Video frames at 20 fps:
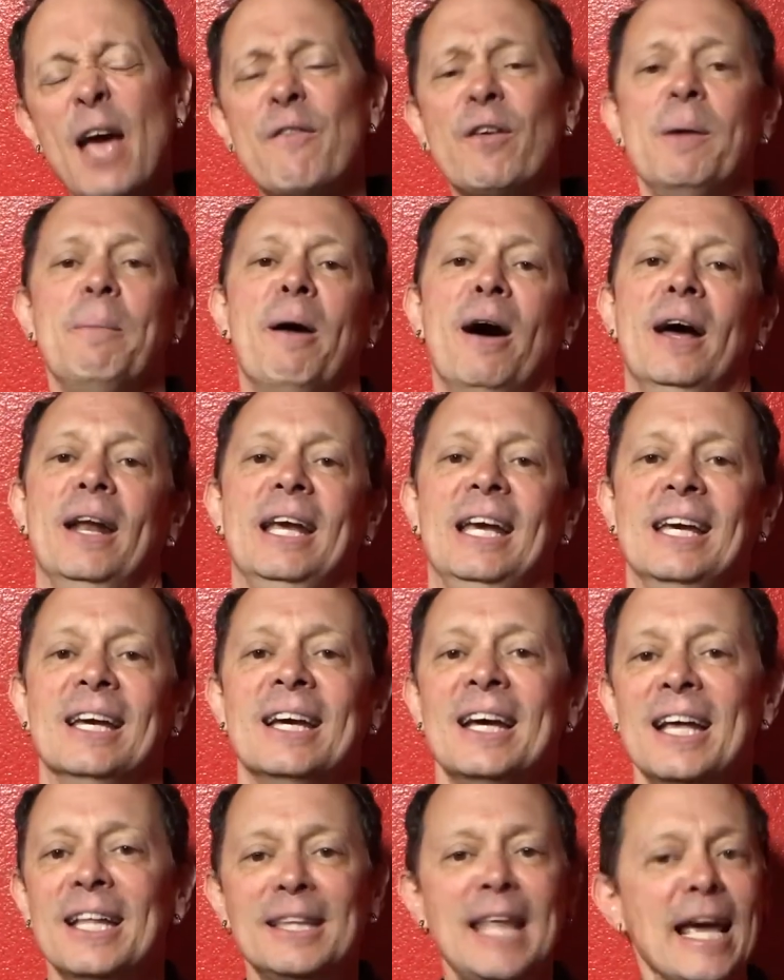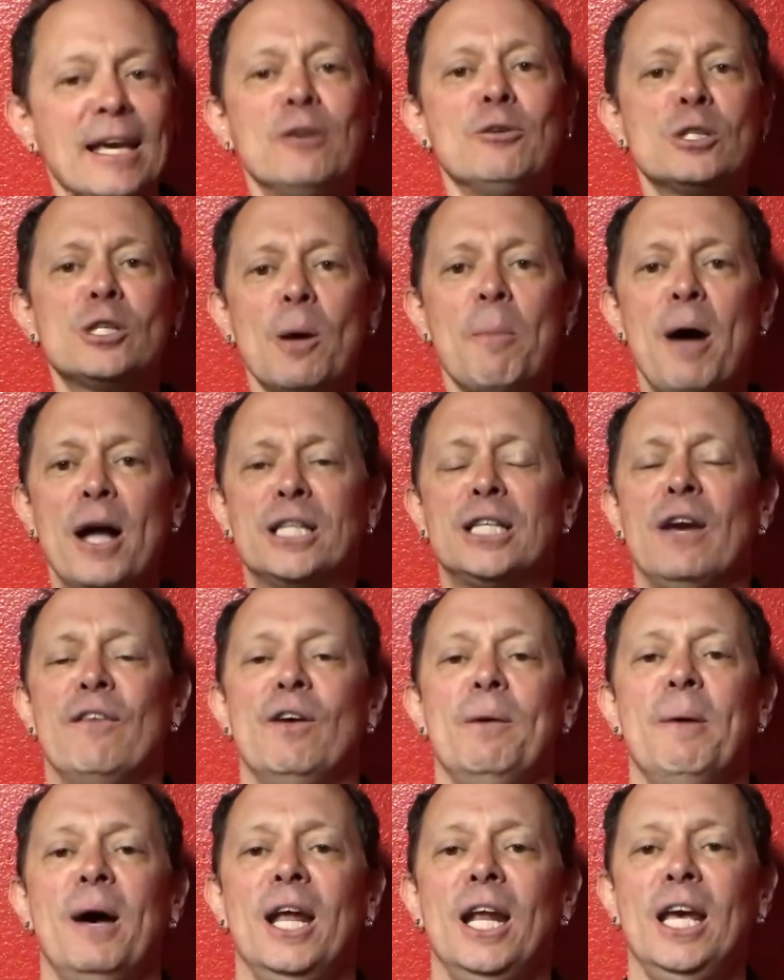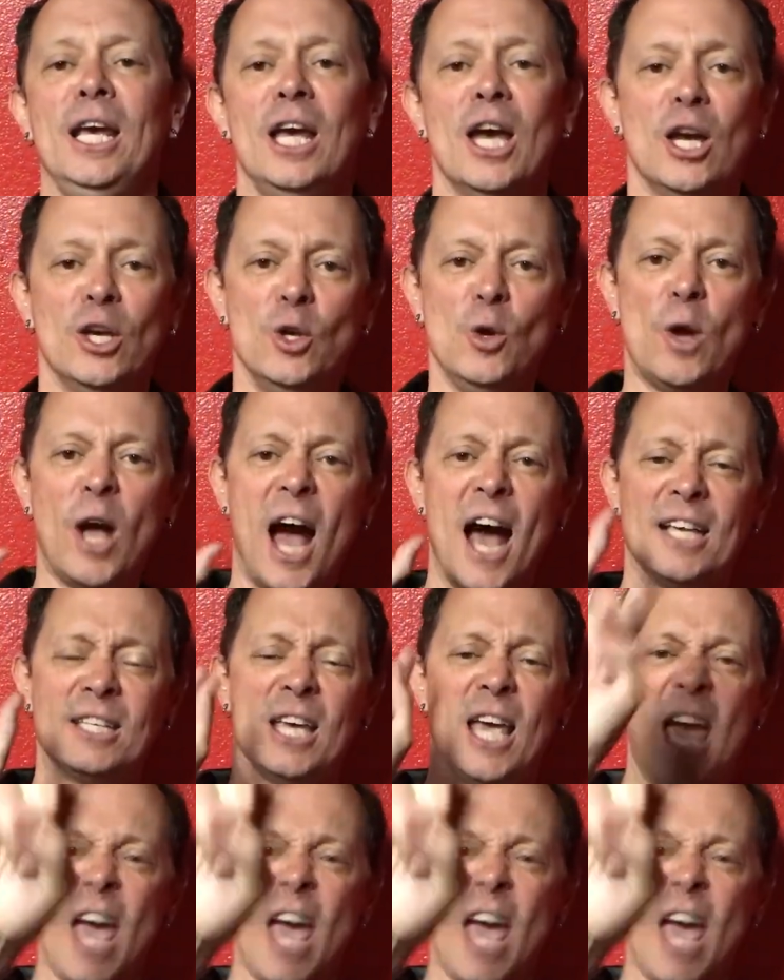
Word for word: everybody. Thank you so much, everybody. You guys